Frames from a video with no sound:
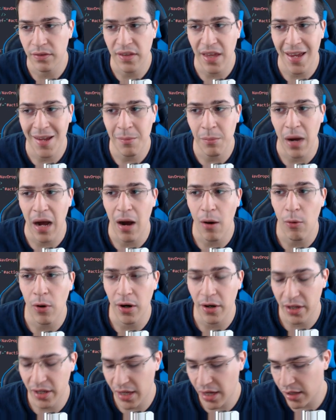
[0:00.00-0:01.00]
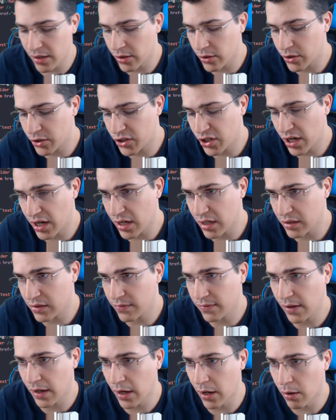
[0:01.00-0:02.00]
name our
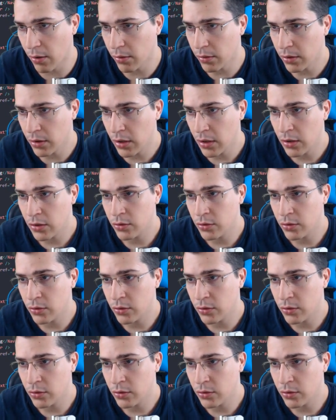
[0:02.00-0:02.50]
header.js file